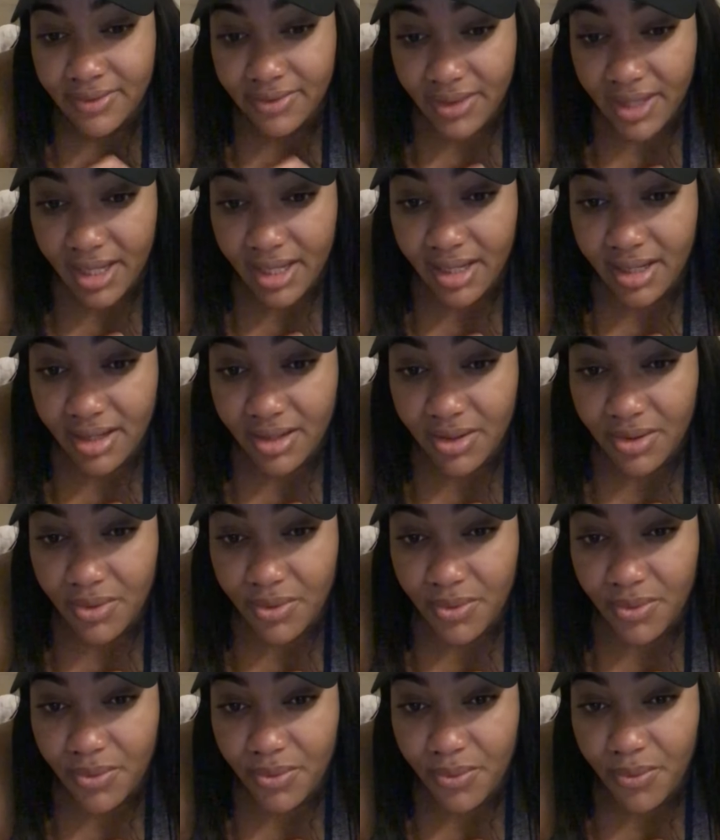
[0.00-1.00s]
thing
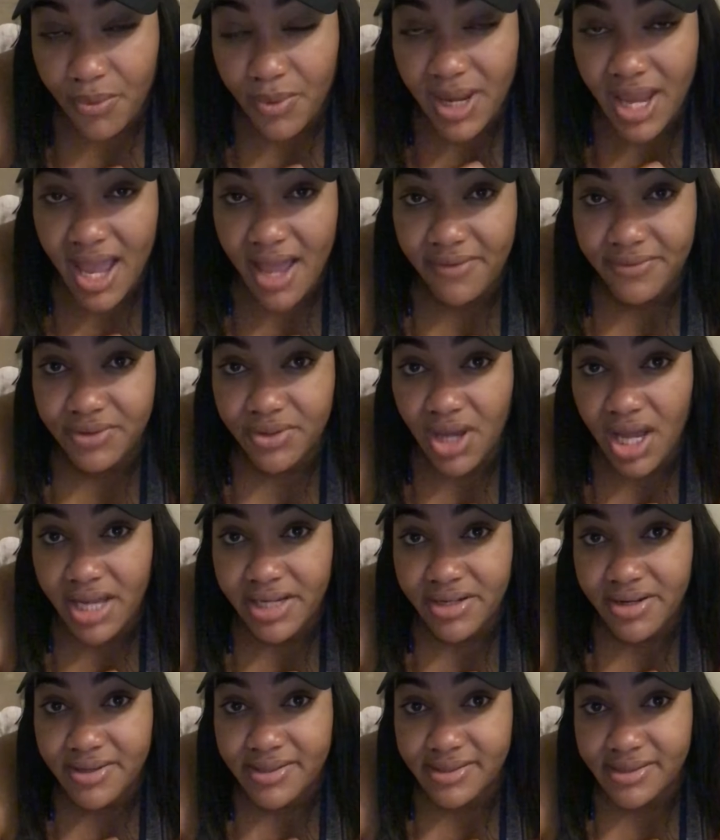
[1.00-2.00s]
we have to
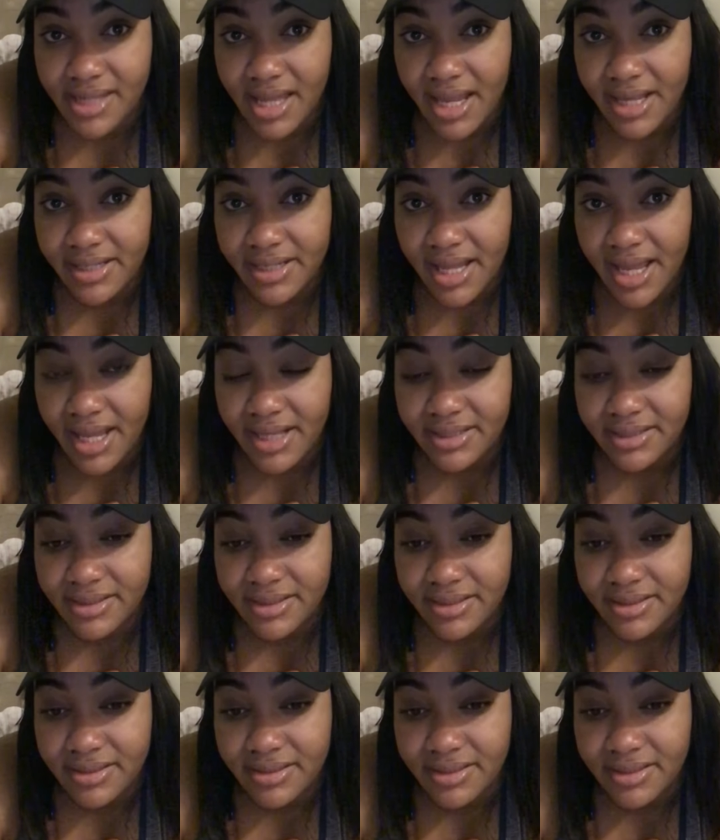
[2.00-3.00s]
understand that
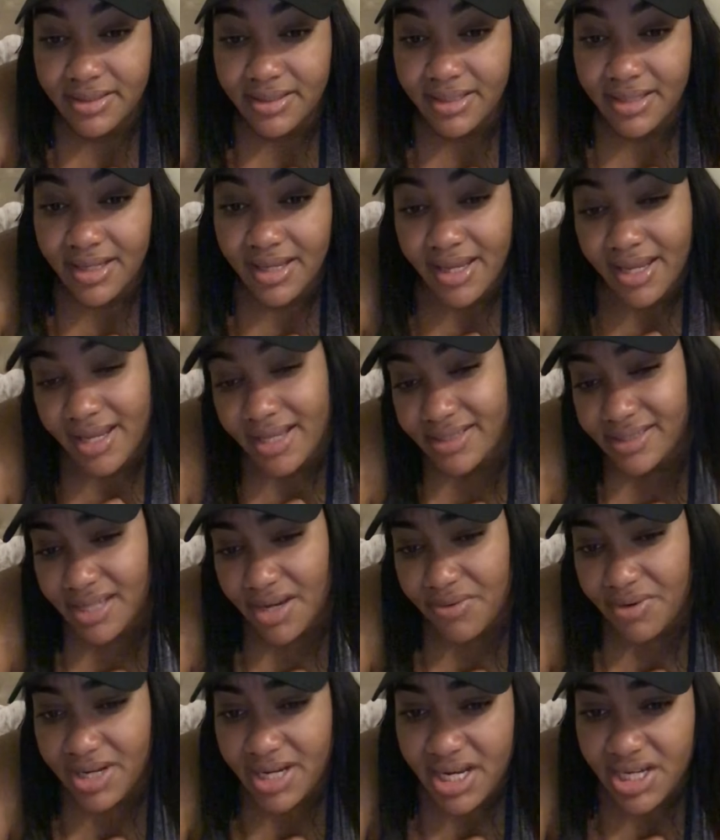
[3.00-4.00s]
it's
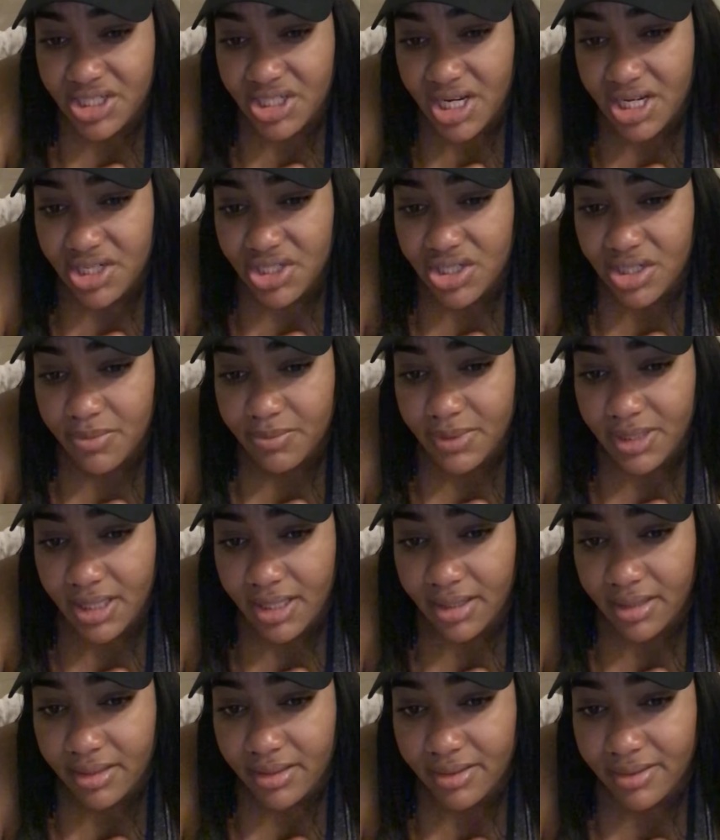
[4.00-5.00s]
a relationship
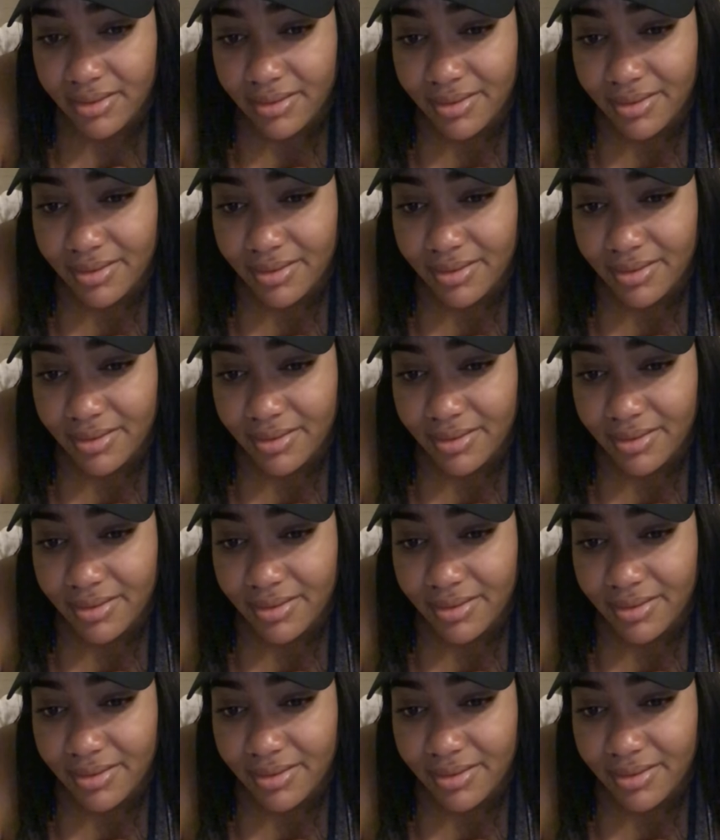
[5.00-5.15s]
thing.